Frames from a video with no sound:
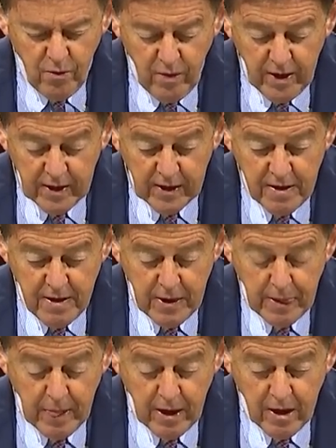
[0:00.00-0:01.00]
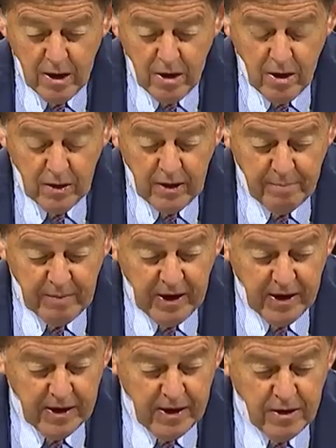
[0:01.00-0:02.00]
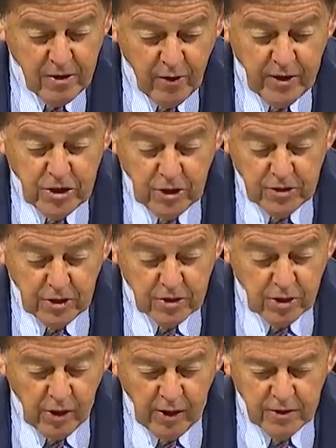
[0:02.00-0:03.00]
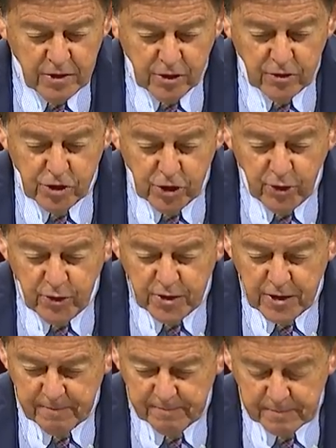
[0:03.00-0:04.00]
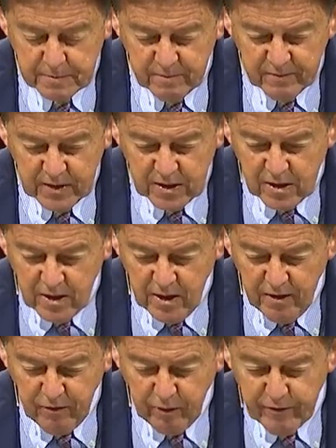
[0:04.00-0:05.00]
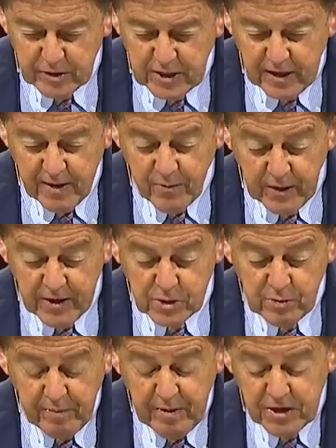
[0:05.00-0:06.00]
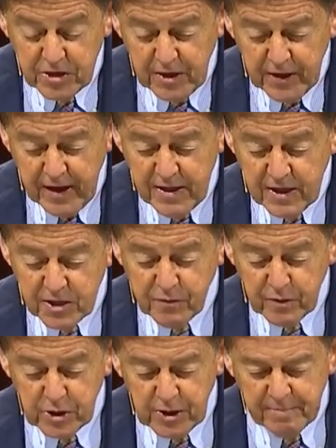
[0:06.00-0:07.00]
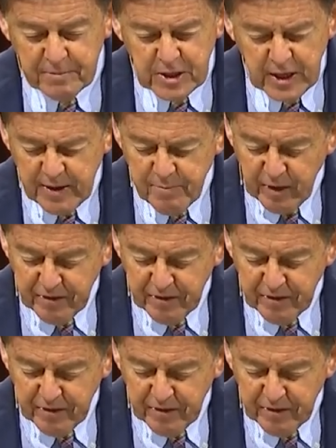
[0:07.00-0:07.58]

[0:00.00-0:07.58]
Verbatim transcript: Well, let me encourage you to turn to Jude. If you're visiting with us, we've been studying this for some time.